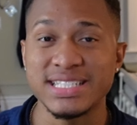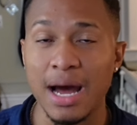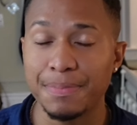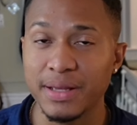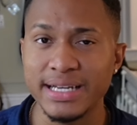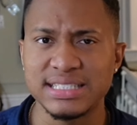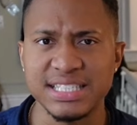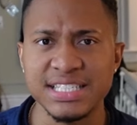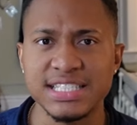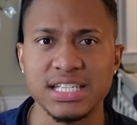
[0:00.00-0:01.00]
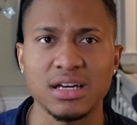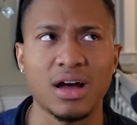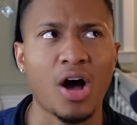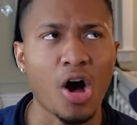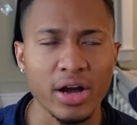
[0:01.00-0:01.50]
She has not played since
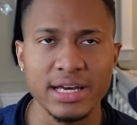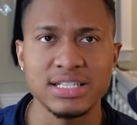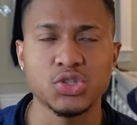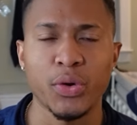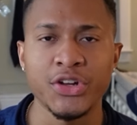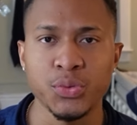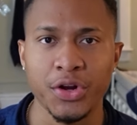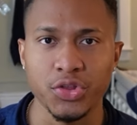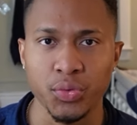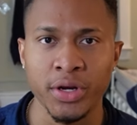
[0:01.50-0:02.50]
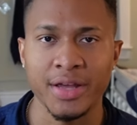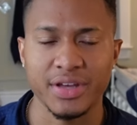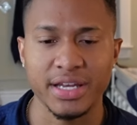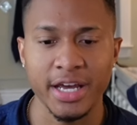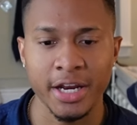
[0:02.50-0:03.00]
August twenty twenty-three
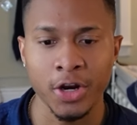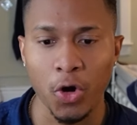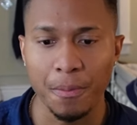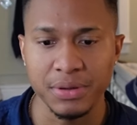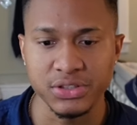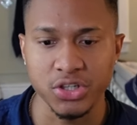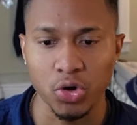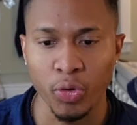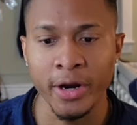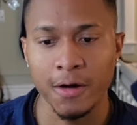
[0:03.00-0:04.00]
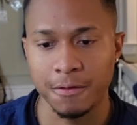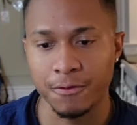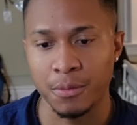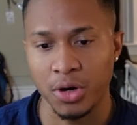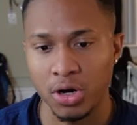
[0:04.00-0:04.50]
at the Canadian Open, so great
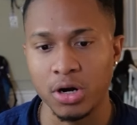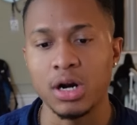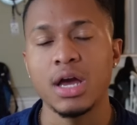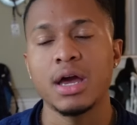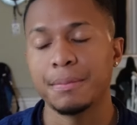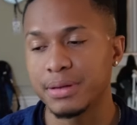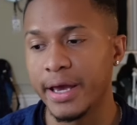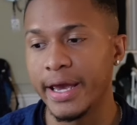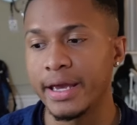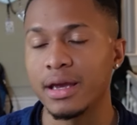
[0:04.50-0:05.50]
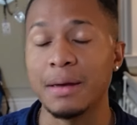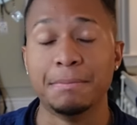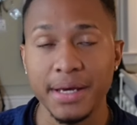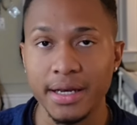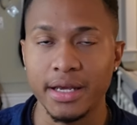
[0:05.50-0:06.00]
effort from her, playing
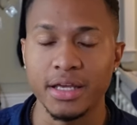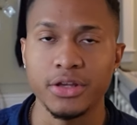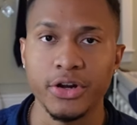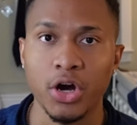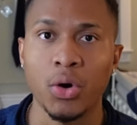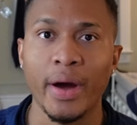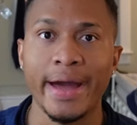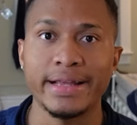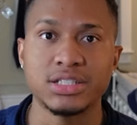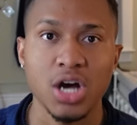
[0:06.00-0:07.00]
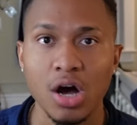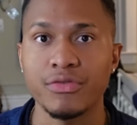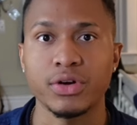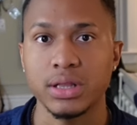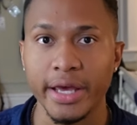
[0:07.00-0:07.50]
and beating, you know, a
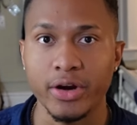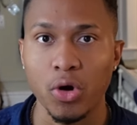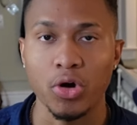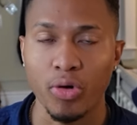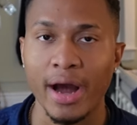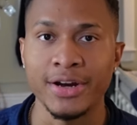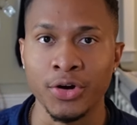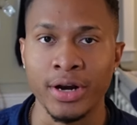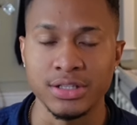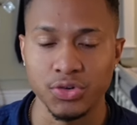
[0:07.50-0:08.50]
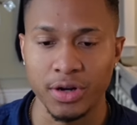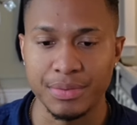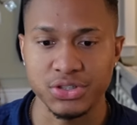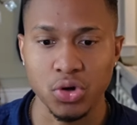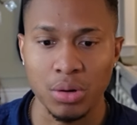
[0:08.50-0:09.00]
tough clay court grinder in
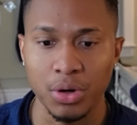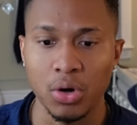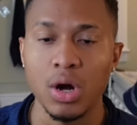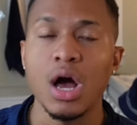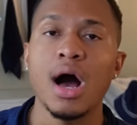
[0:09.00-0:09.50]
Sribis-Tormo.